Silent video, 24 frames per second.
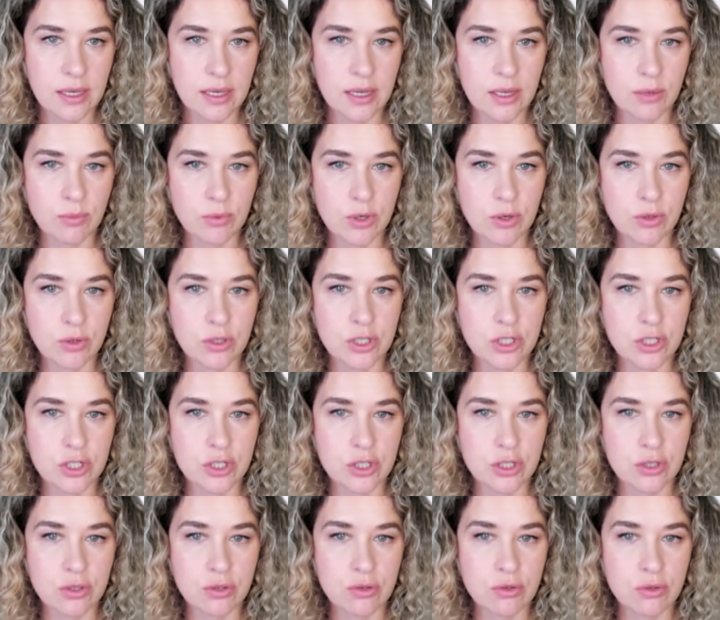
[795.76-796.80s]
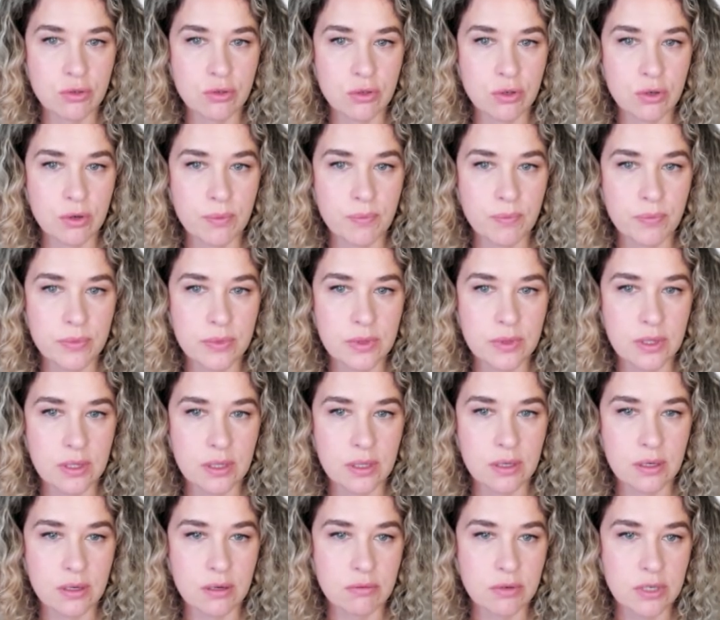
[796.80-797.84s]
Again, we're gonna just draw
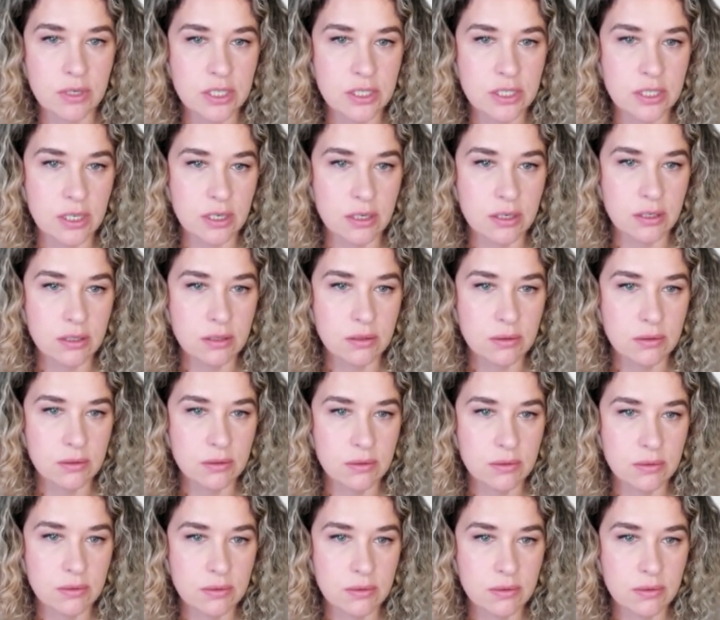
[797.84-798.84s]
a rectangle.